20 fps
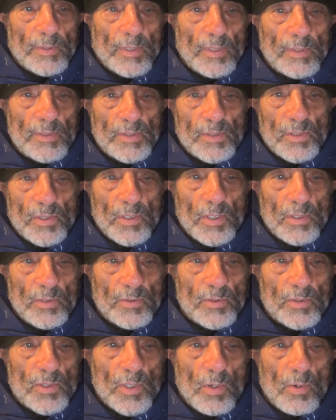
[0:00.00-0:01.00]
And
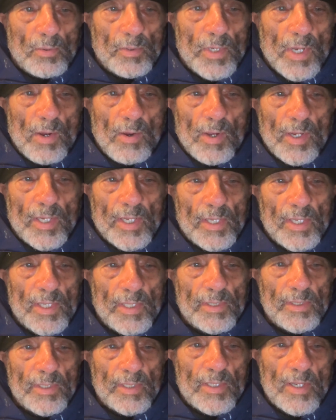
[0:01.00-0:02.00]
so now I can
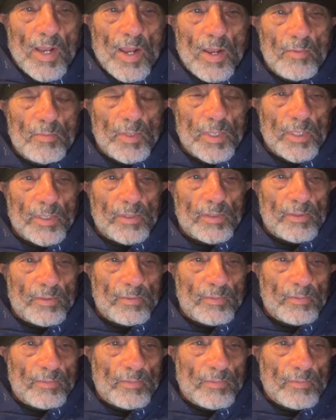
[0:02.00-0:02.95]
add the comment.